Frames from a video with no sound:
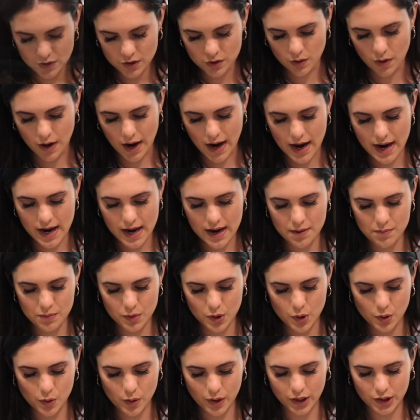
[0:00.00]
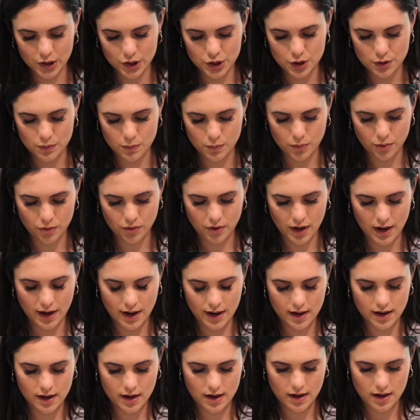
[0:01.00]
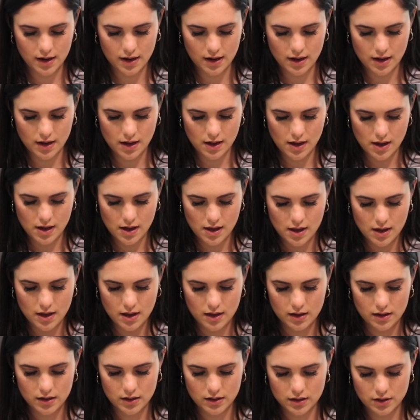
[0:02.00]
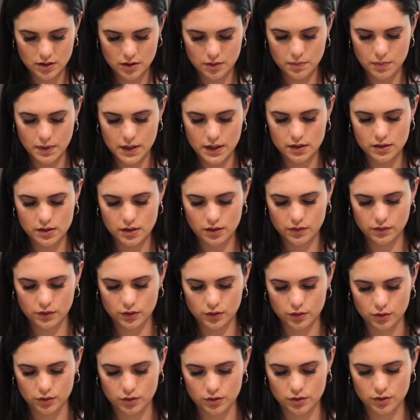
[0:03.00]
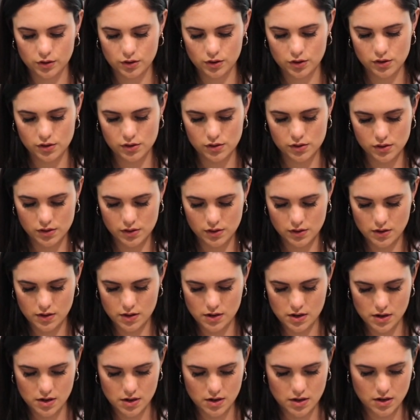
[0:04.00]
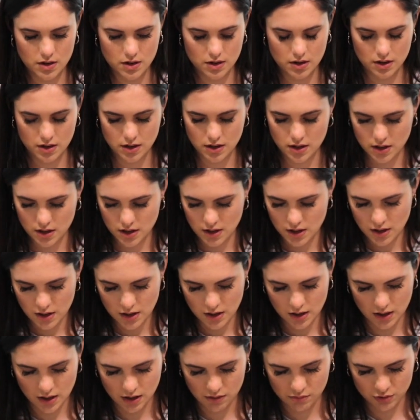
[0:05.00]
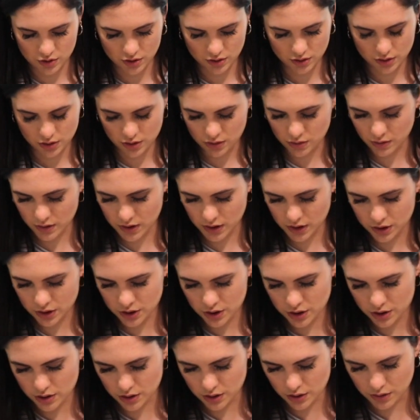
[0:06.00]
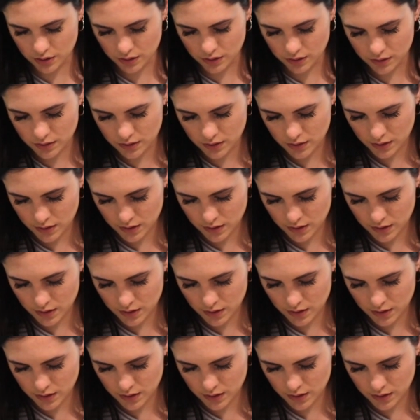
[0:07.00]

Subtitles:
So I am going to break a little piece of tostone, and I'm just going to